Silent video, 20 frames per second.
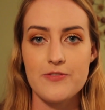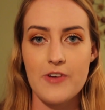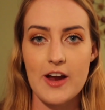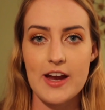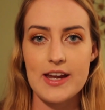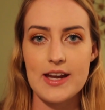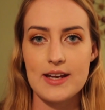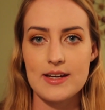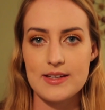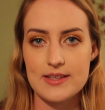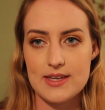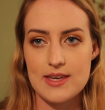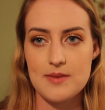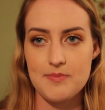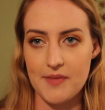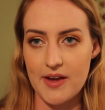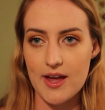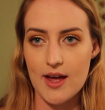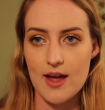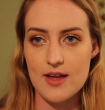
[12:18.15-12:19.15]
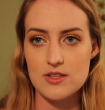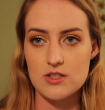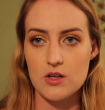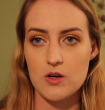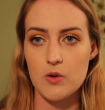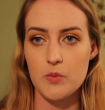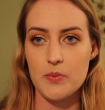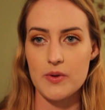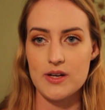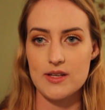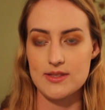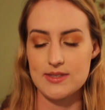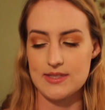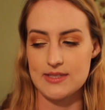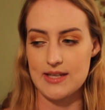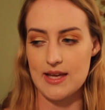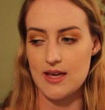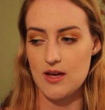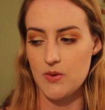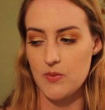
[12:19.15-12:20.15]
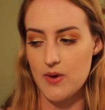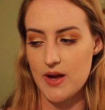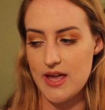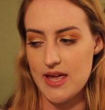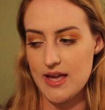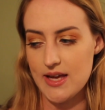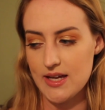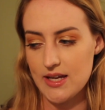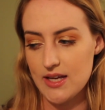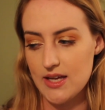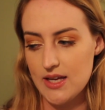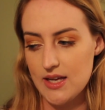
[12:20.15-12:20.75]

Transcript: fighting to keep my eyes open and stay awake.